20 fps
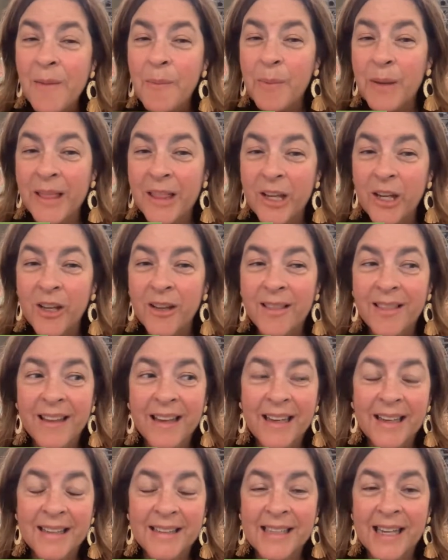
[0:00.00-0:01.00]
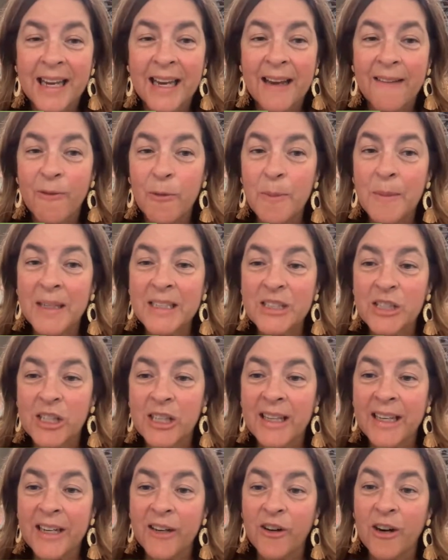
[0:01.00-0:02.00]
But the good thing is, I have a much
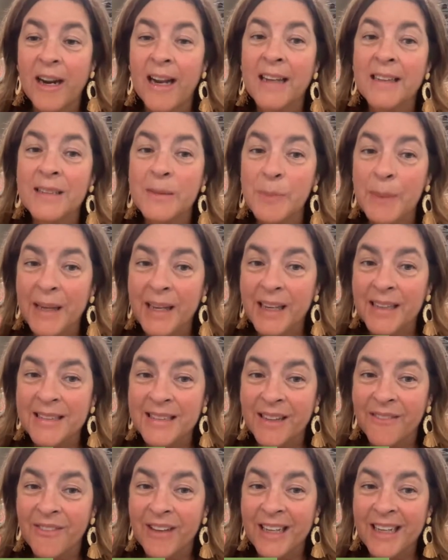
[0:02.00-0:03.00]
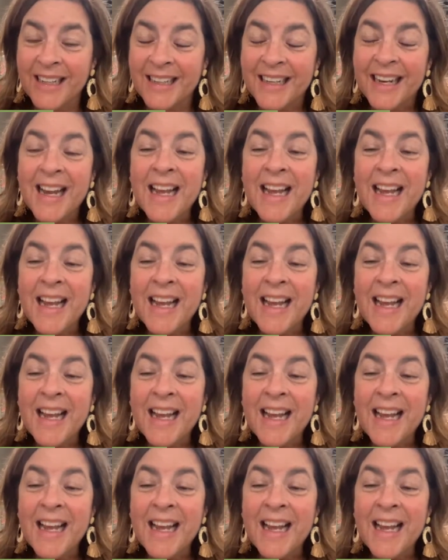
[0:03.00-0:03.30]
cleaner house because of it.